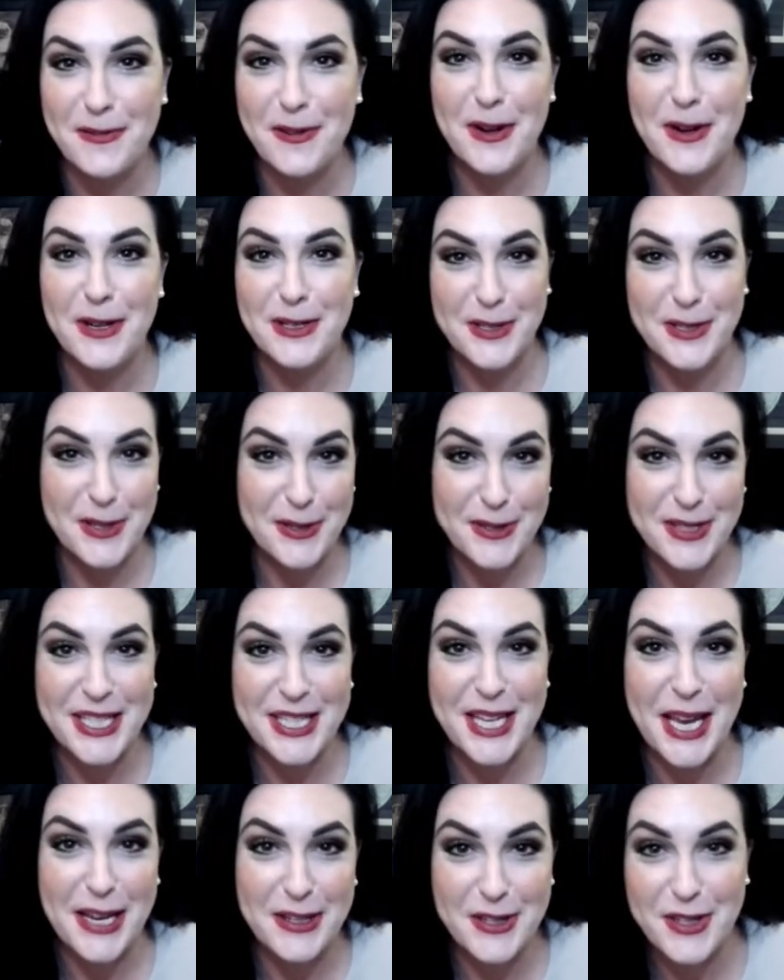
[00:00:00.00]
for
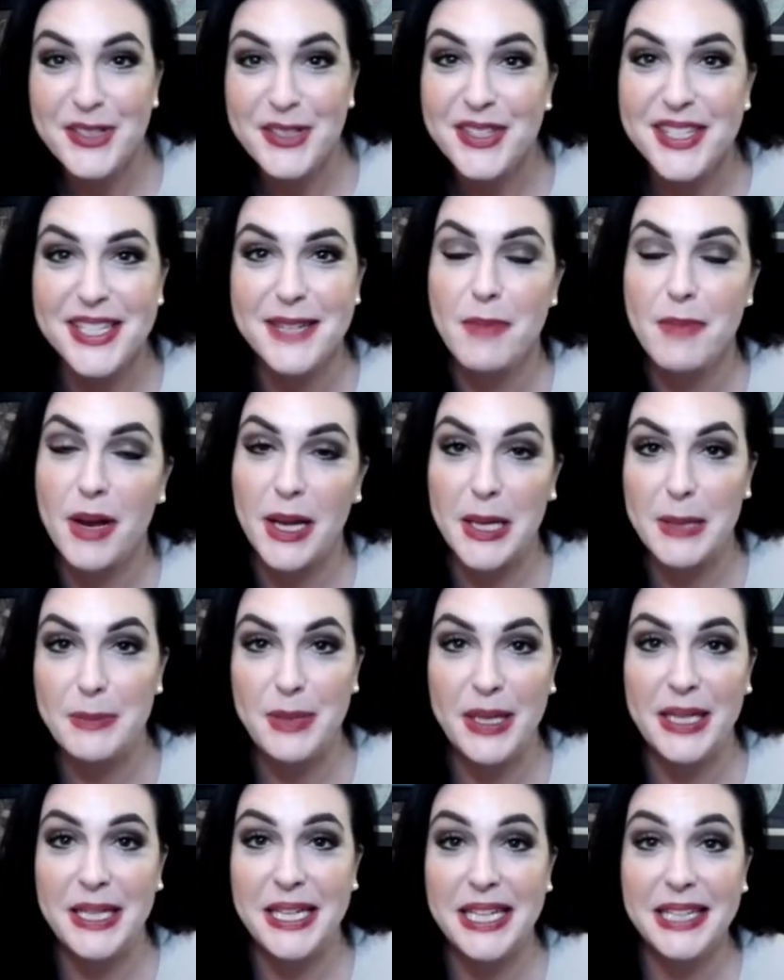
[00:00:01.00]
associations, in my
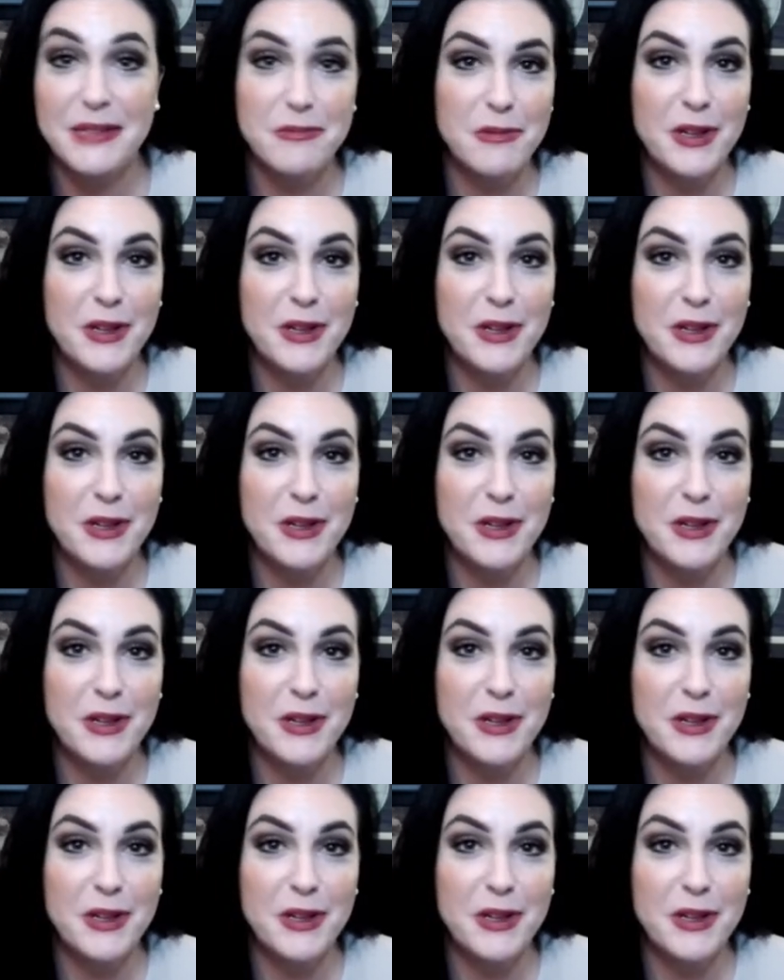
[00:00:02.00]
opinion.